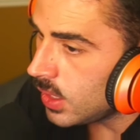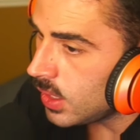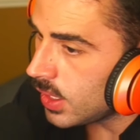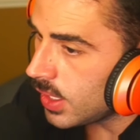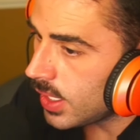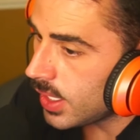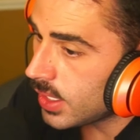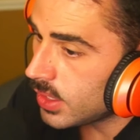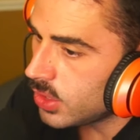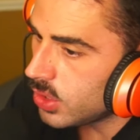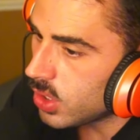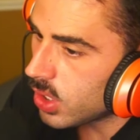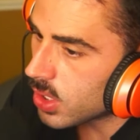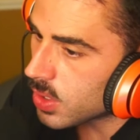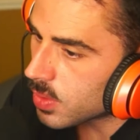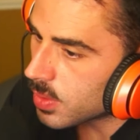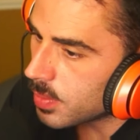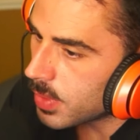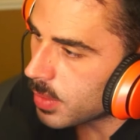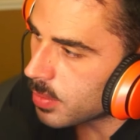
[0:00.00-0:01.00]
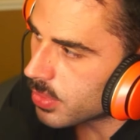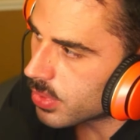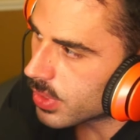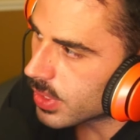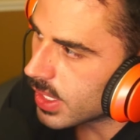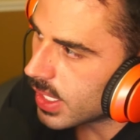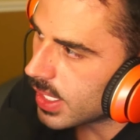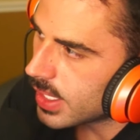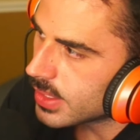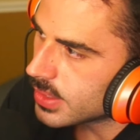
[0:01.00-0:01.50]
And you got to remember,
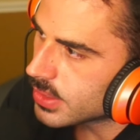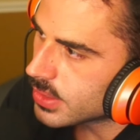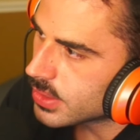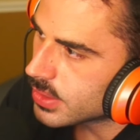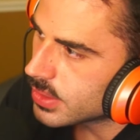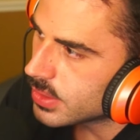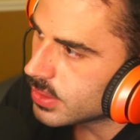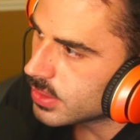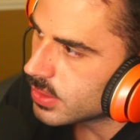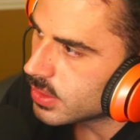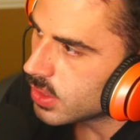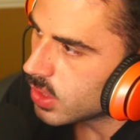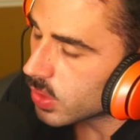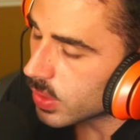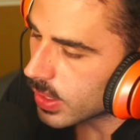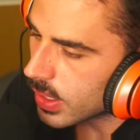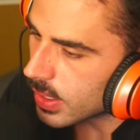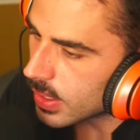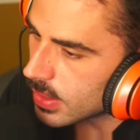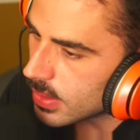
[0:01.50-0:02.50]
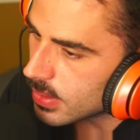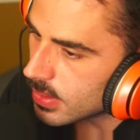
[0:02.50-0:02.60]
guys, okay?